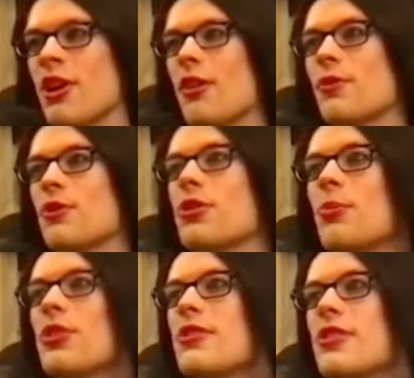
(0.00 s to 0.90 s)
for some
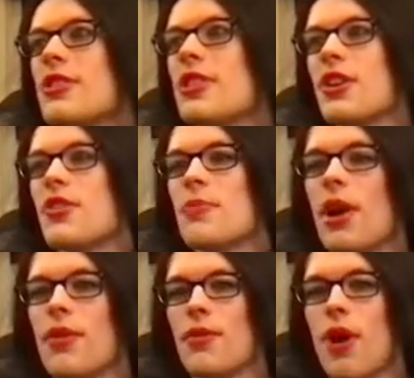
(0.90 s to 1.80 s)
reason none of
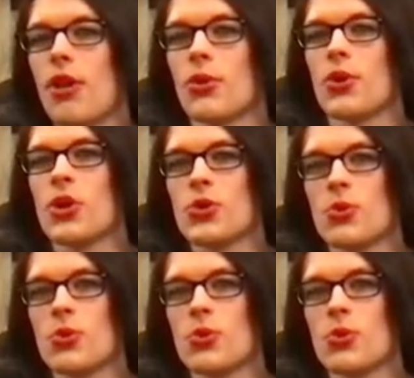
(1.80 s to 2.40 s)
my followers